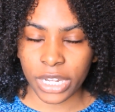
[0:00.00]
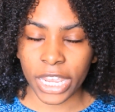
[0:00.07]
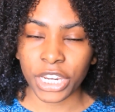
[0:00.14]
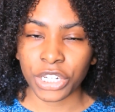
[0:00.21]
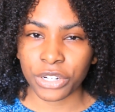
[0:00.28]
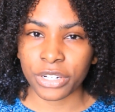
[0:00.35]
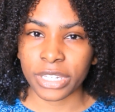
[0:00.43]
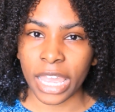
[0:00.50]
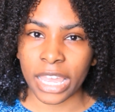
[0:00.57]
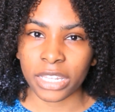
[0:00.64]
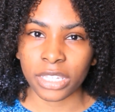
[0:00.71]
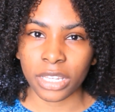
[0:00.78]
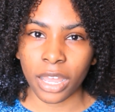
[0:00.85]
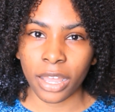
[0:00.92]
textures
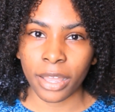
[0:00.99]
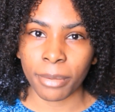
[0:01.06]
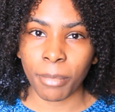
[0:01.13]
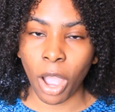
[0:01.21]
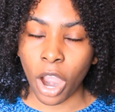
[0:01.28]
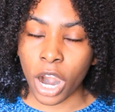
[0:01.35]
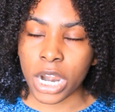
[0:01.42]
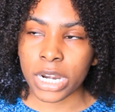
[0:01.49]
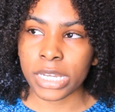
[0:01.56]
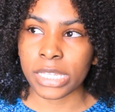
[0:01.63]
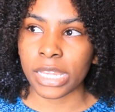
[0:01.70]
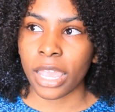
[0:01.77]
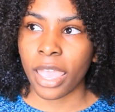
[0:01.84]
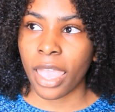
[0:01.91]
as
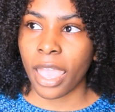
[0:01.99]
ours,